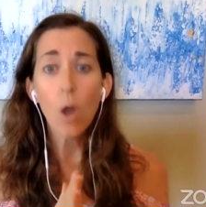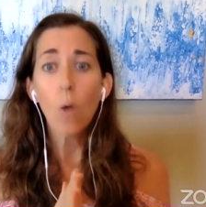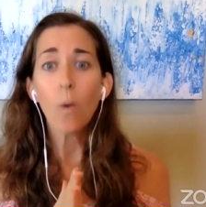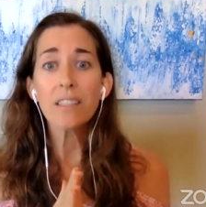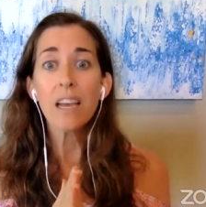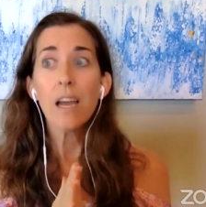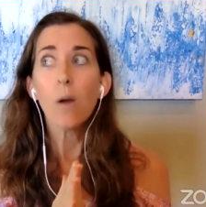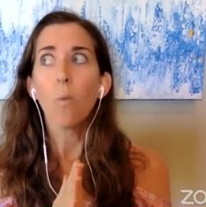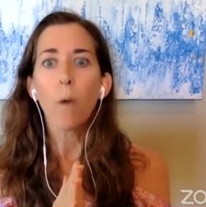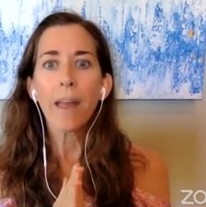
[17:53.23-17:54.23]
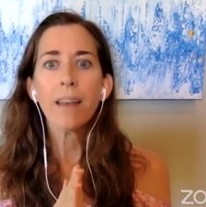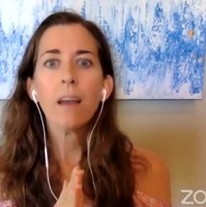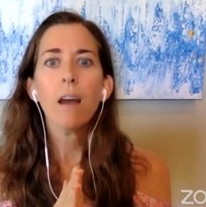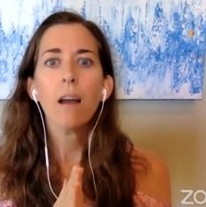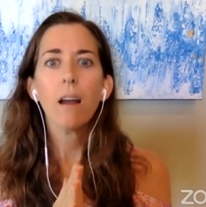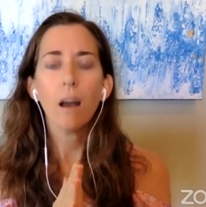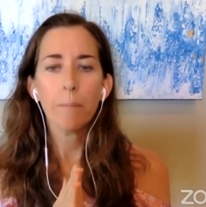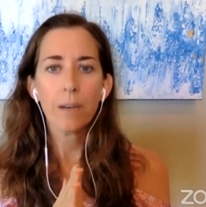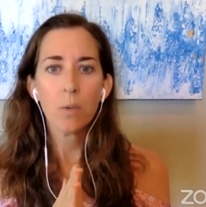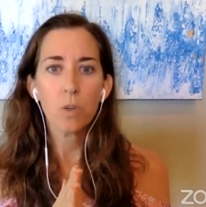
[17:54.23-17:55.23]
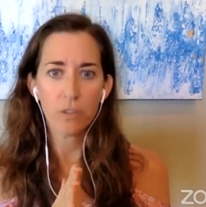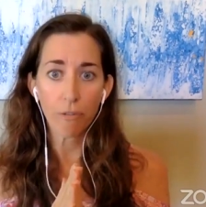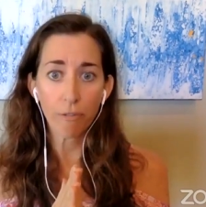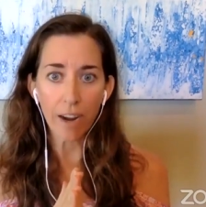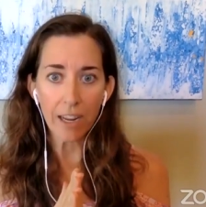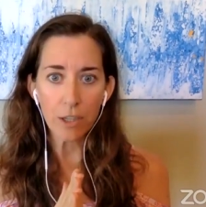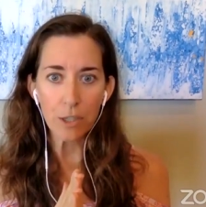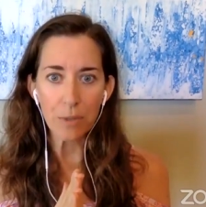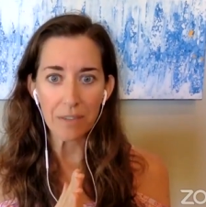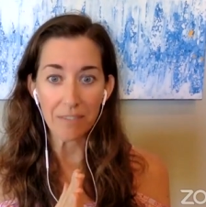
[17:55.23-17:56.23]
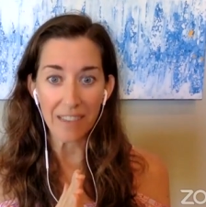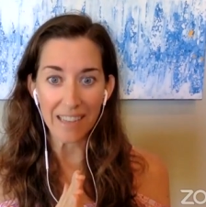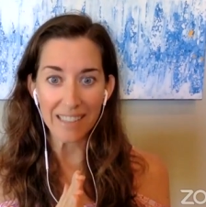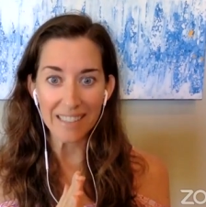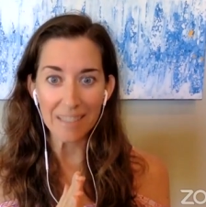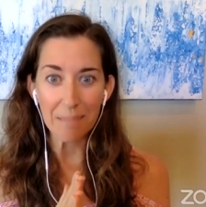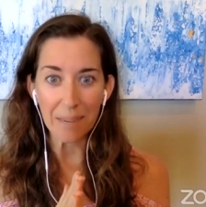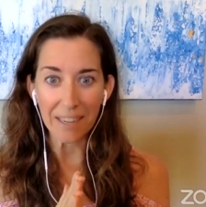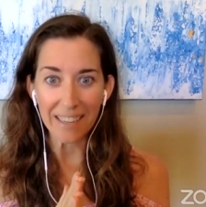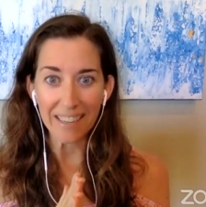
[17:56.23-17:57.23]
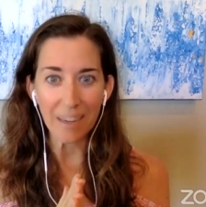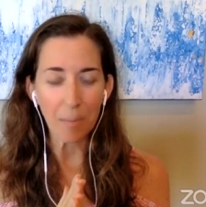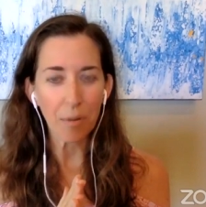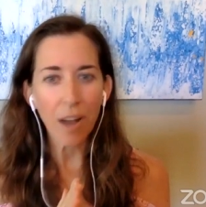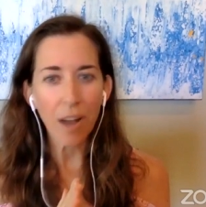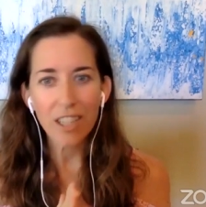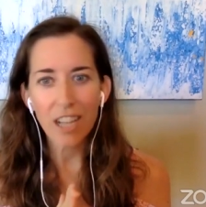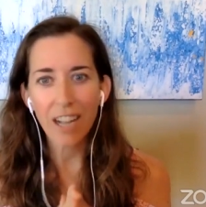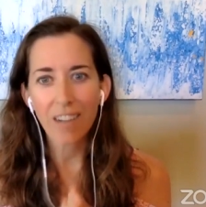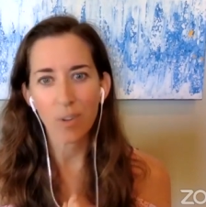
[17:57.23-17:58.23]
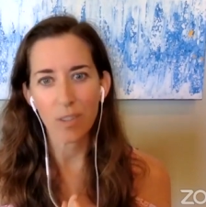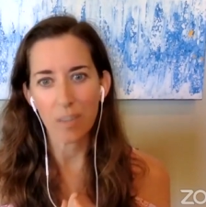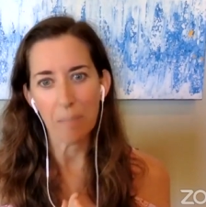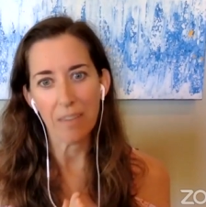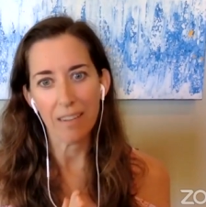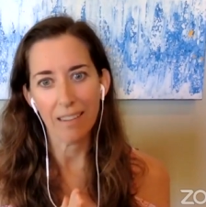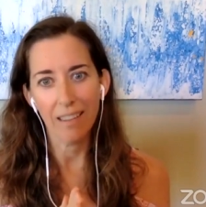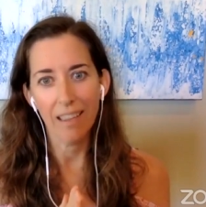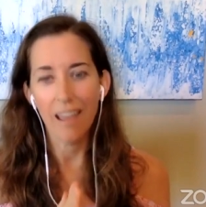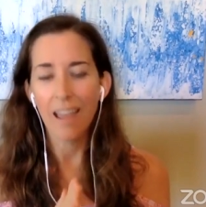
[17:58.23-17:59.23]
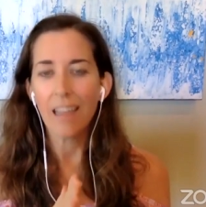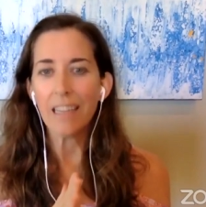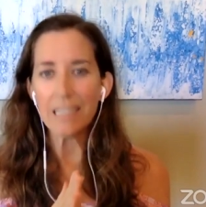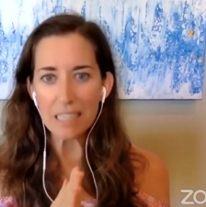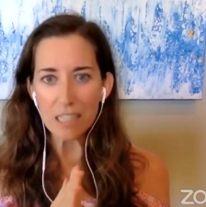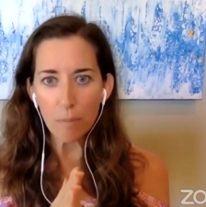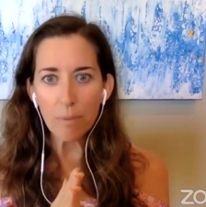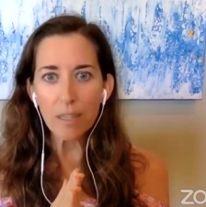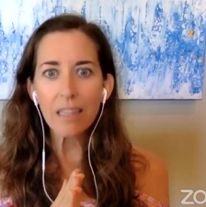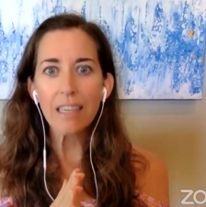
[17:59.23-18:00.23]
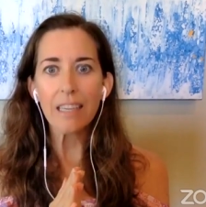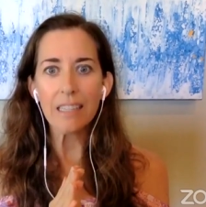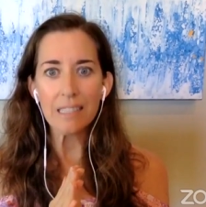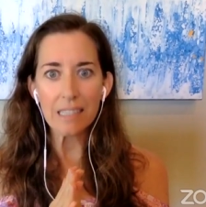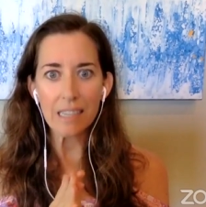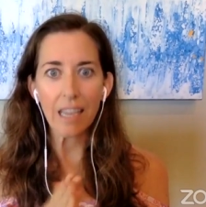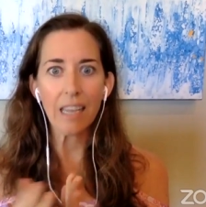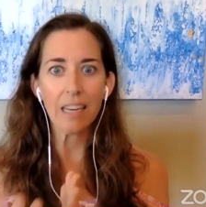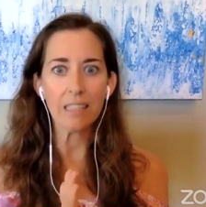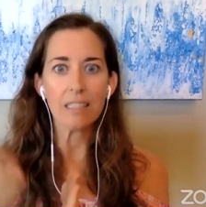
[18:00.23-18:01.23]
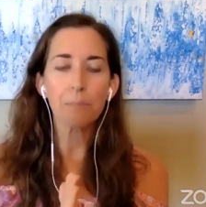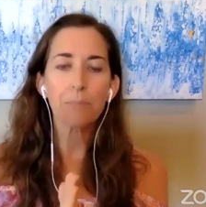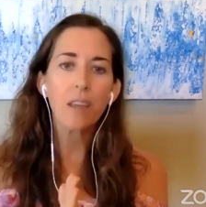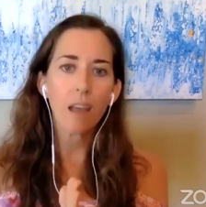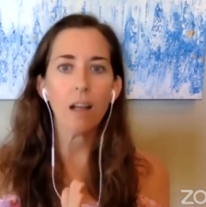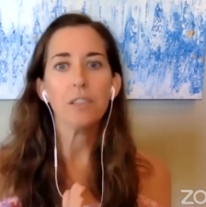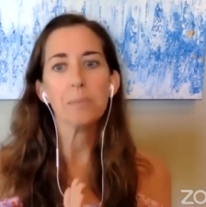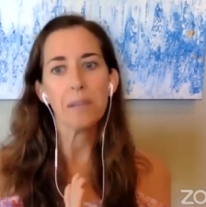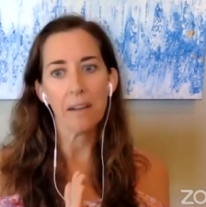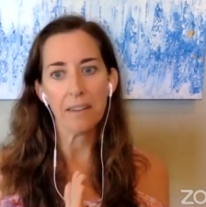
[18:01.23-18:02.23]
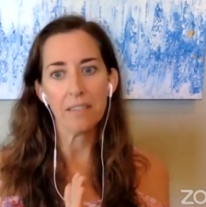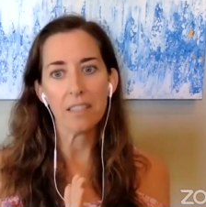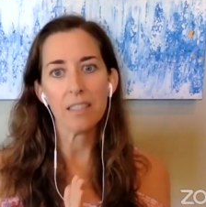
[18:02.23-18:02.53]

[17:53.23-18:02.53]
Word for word: was when a company was afraid to invest money in a project or something, it typically indicated something else behind the